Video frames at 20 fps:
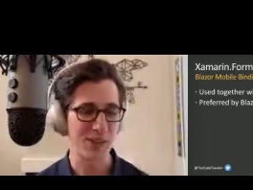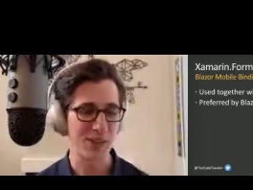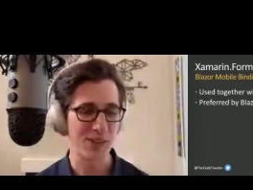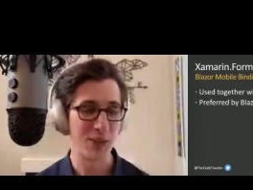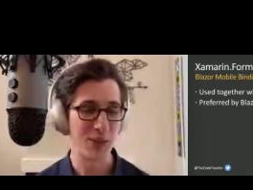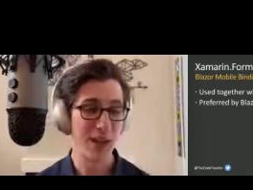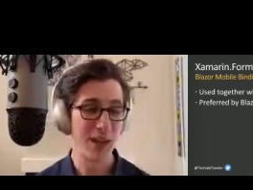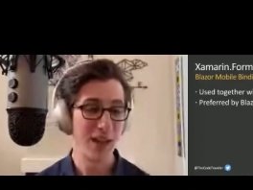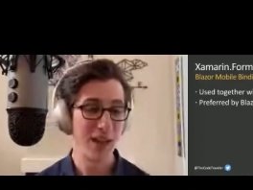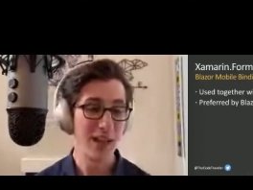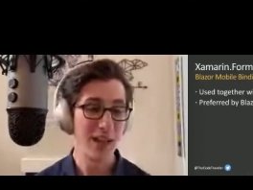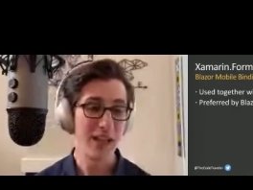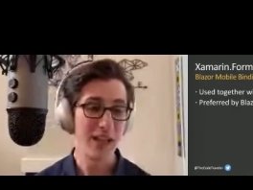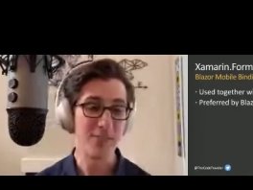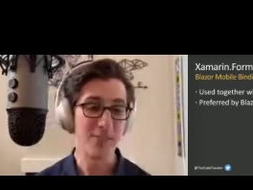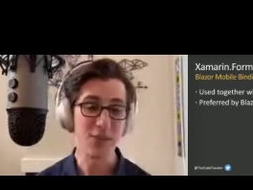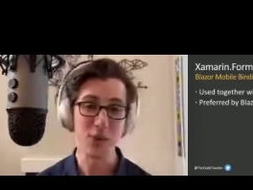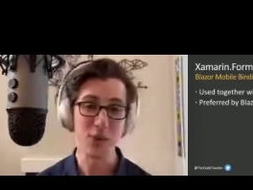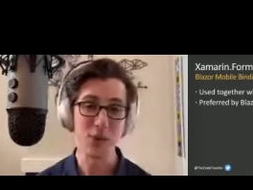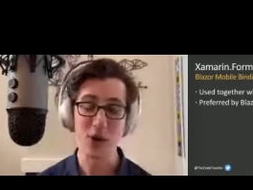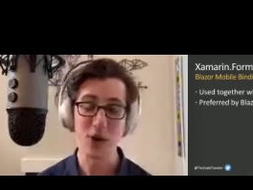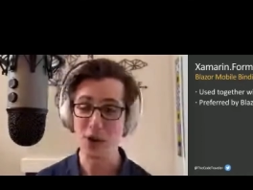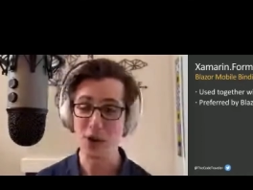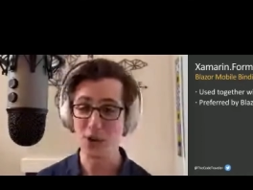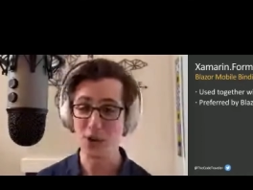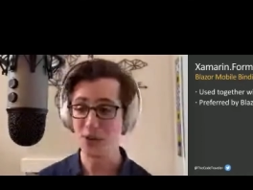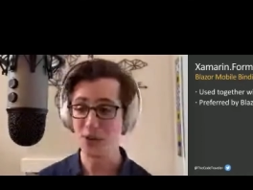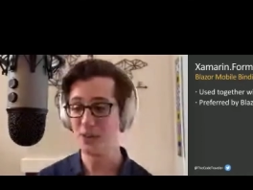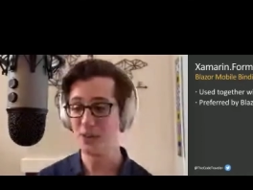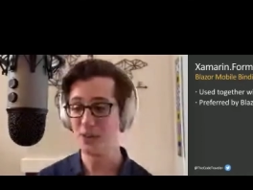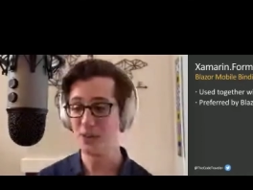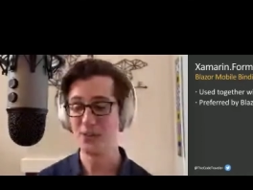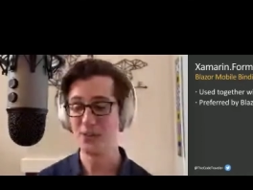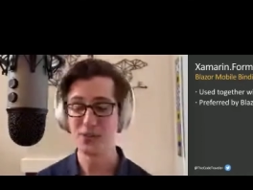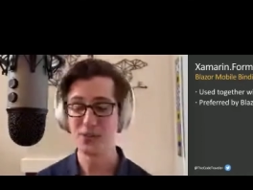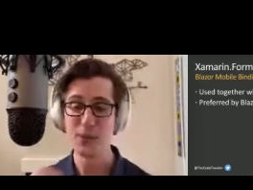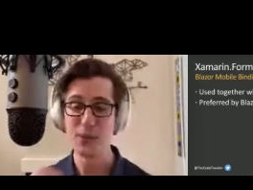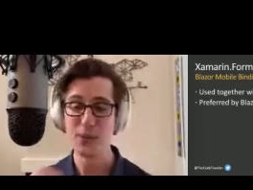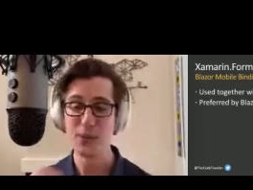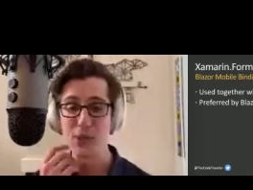So if you are
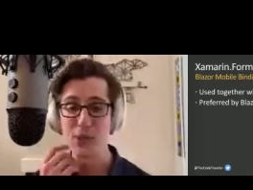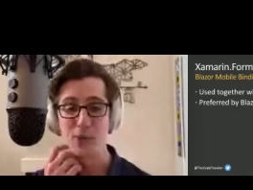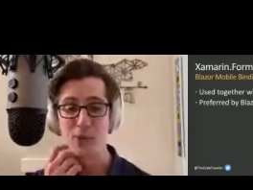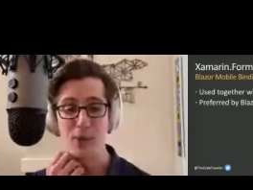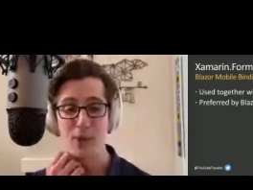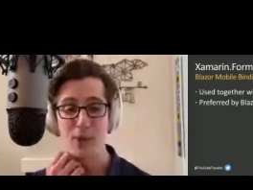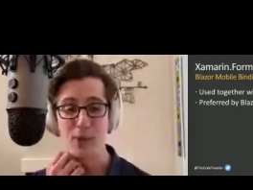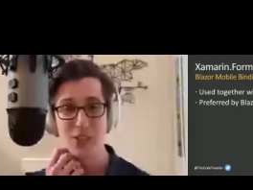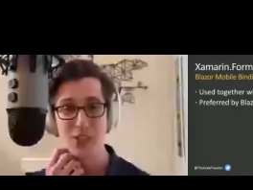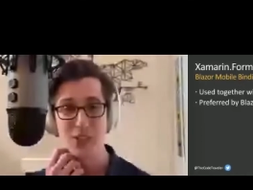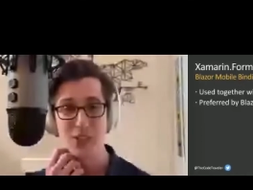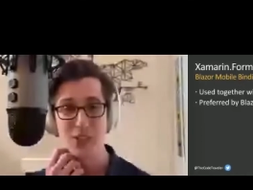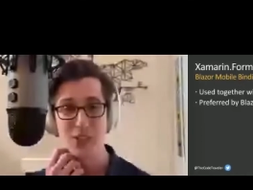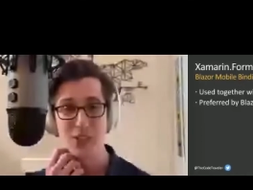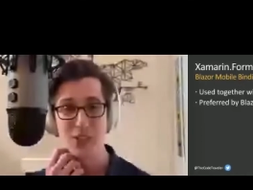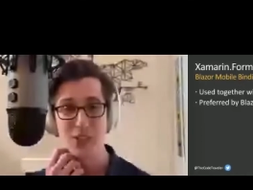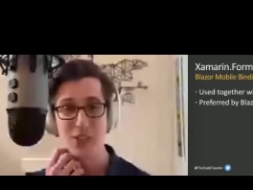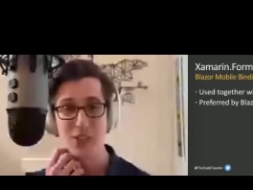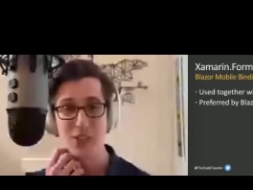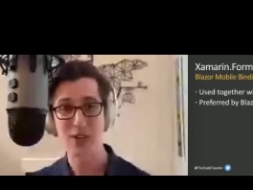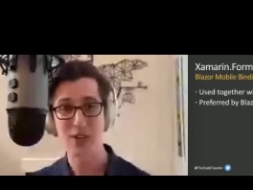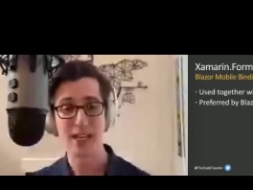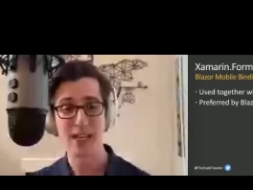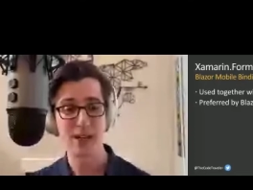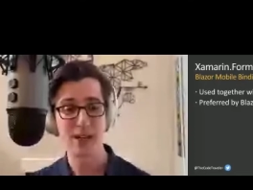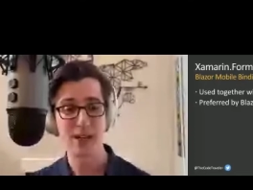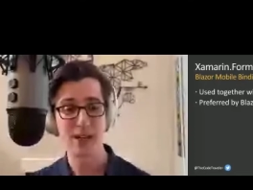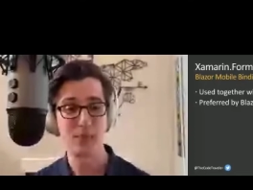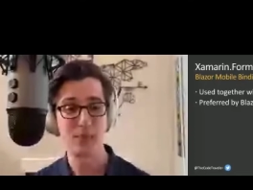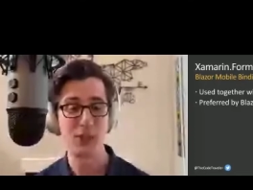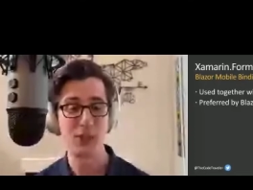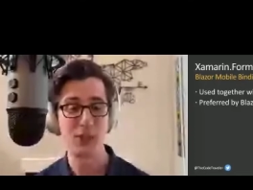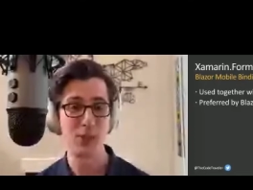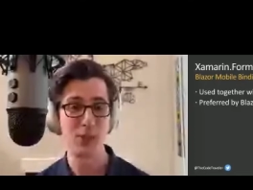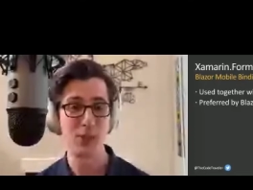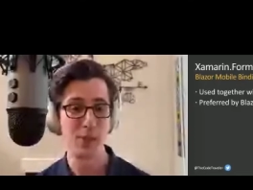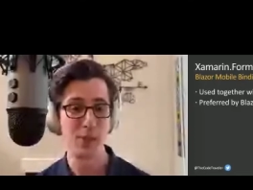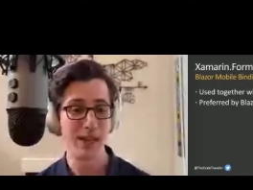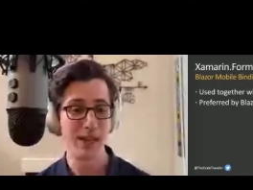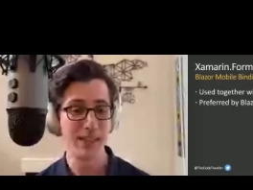familiar with Blazor and you want to try out Blazor
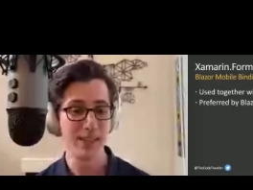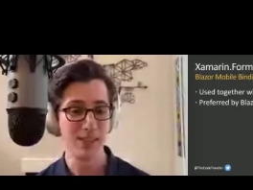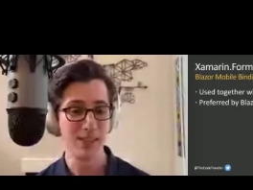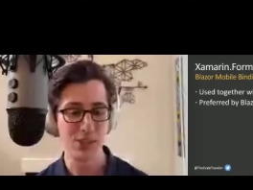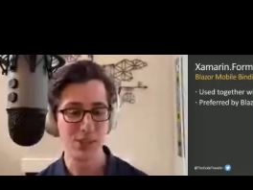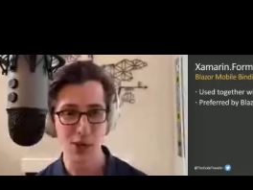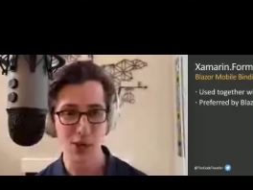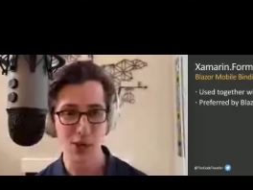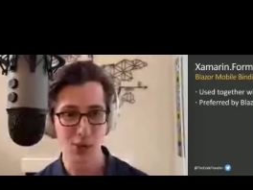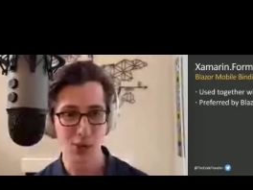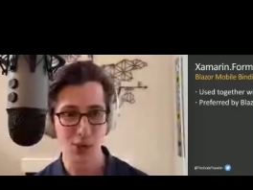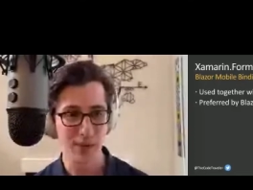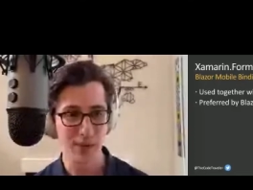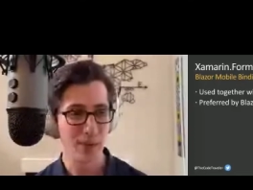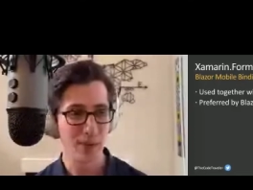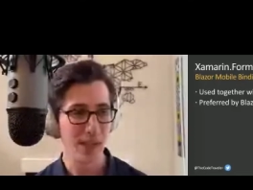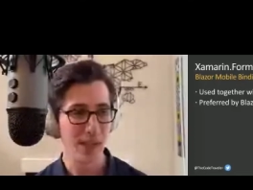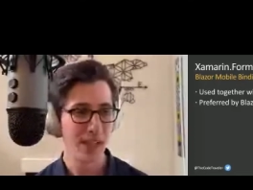mobile bindings, go for it.